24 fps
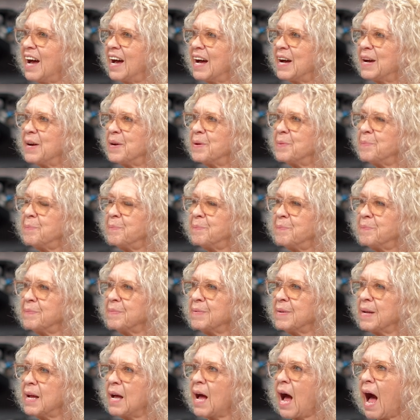Um,
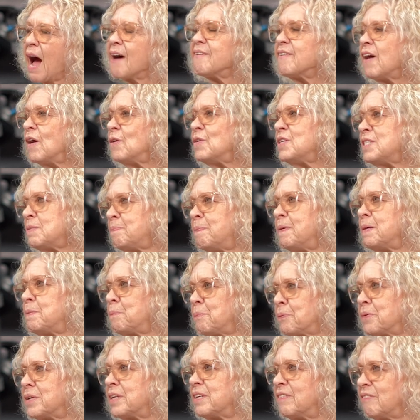I've always been
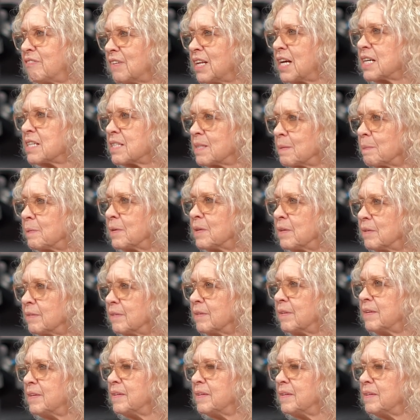pretty flexible.